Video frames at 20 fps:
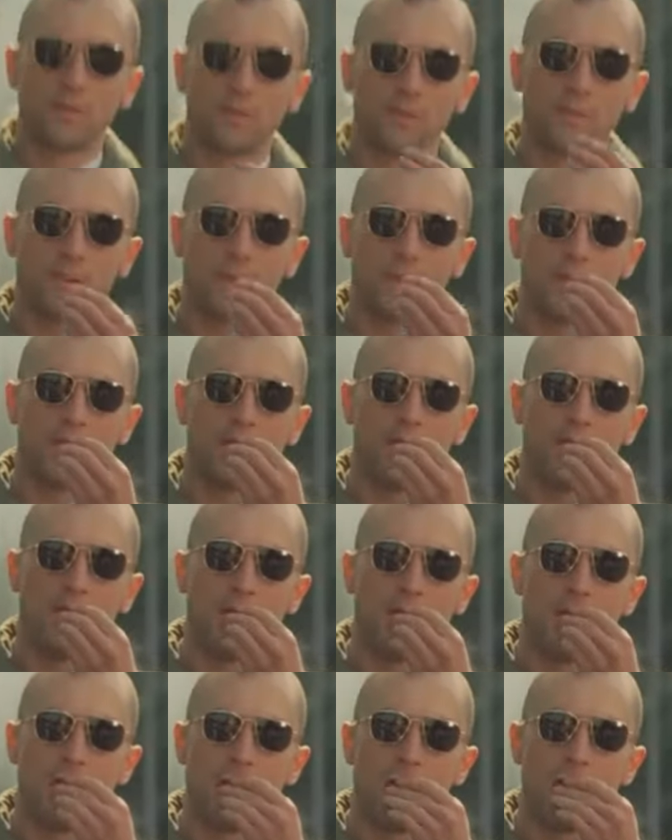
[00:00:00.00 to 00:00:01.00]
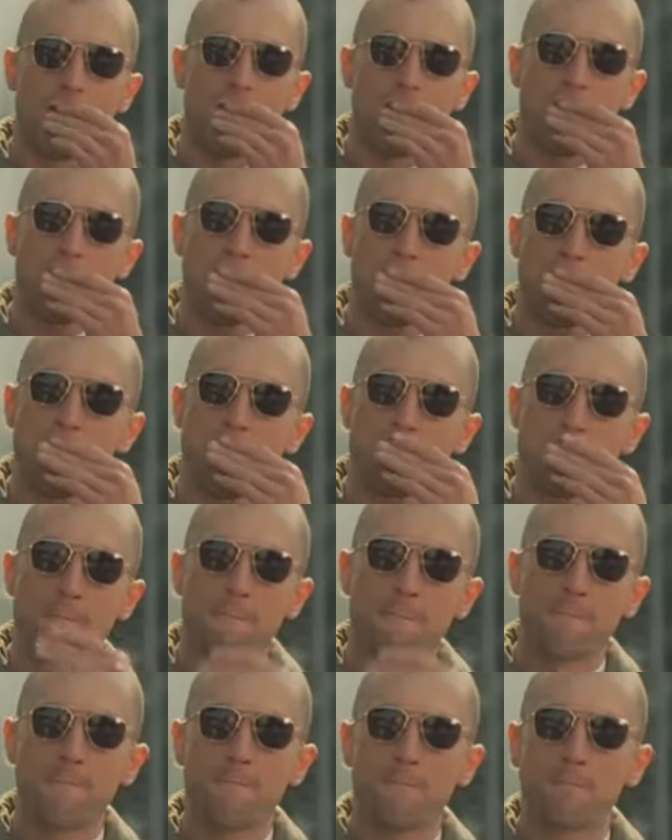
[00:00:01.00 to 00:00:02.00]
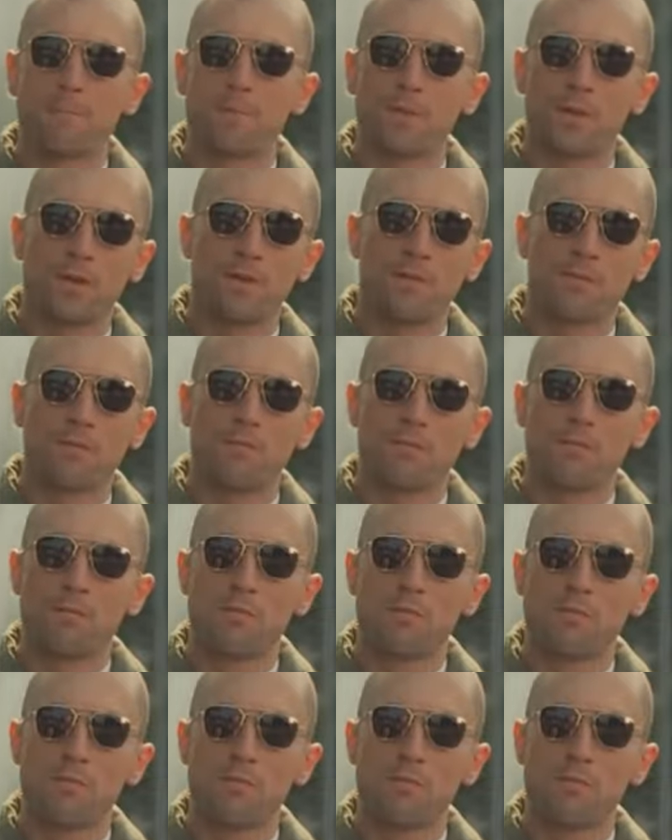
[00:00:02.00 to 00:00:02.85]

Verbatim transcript: De Niro and Martin Scorsese's